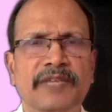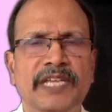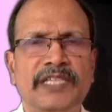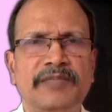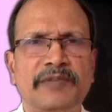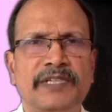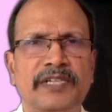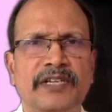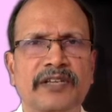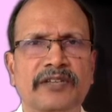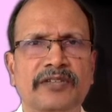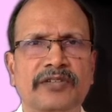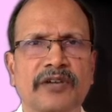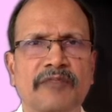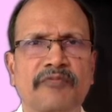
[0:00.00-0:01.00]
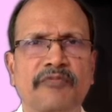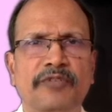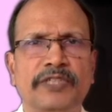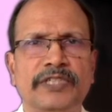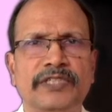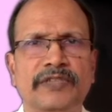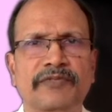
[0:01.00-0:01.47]
especially on the top
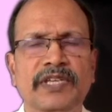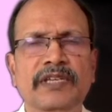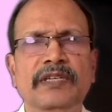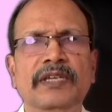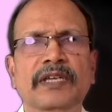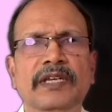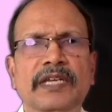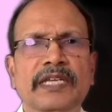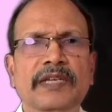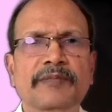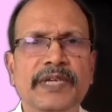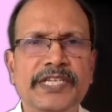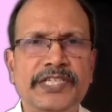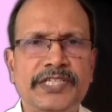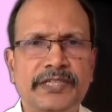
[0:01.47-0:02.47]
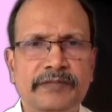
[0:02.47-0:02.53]
portions of the image.